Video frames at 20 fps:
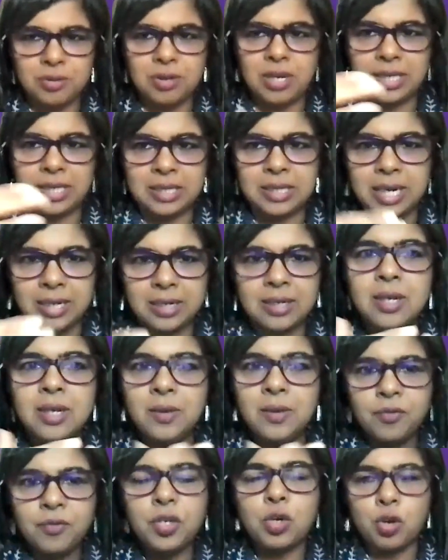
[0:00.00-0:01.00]
I think that
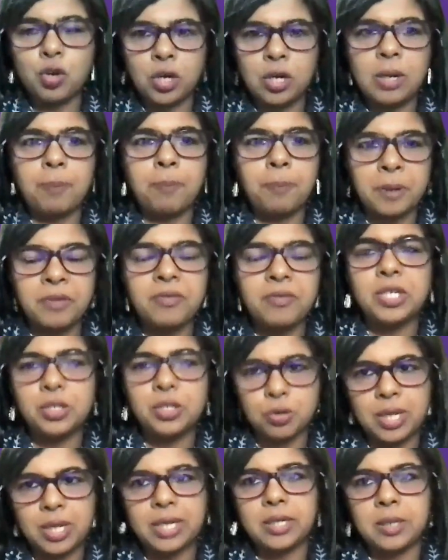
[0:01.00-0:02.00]
we're all up privy
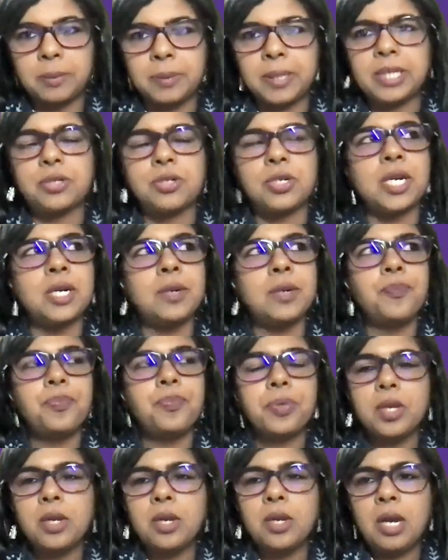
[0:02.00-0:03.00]
to that debate, right?
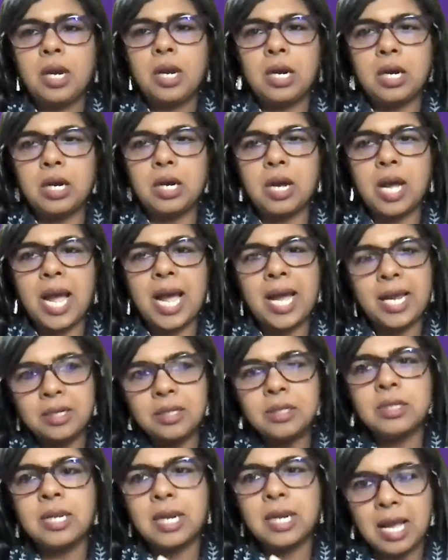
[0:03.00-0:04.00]

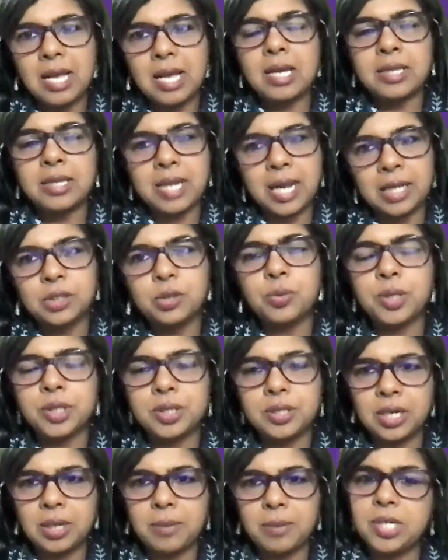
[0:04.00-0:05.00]
And the other
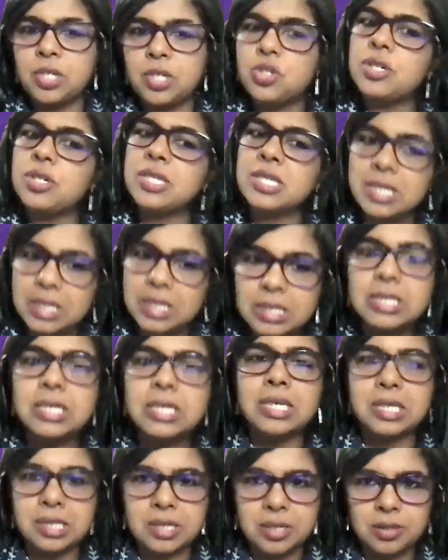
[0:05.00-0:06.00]
word that I mentioned is
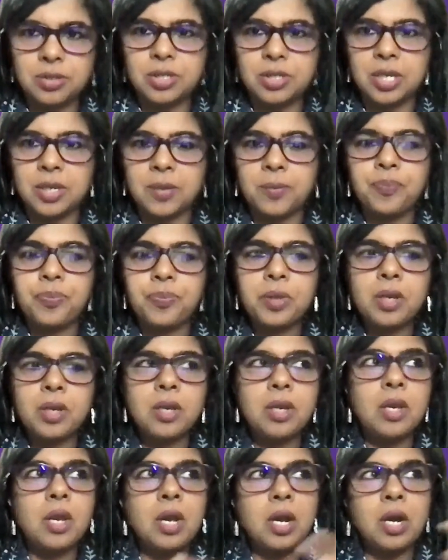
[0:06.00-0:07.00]
consistency.
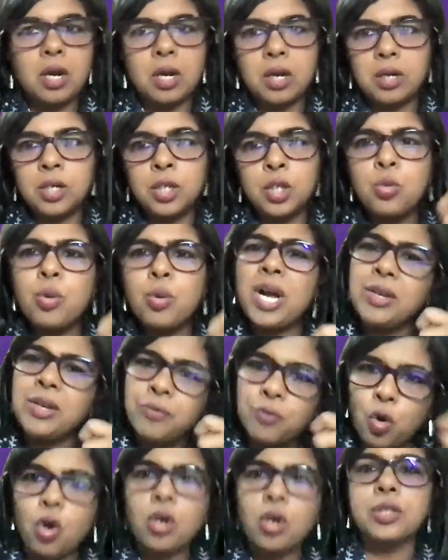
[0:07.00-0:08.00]
Do I
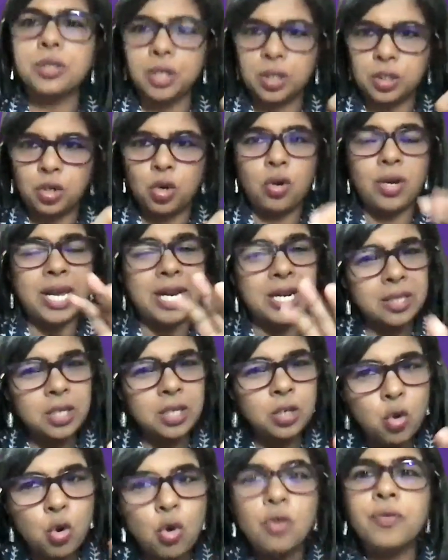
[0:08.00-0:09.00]
walk the talk? And I
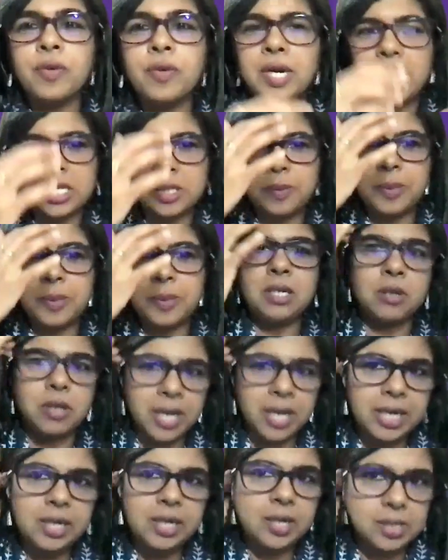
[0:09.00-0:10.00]
think COVID has been a
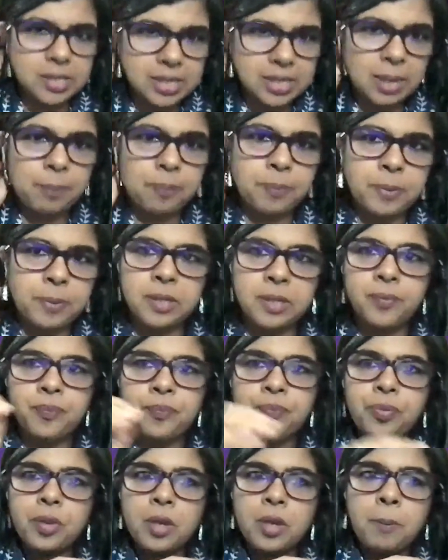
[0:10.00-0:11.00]
great example.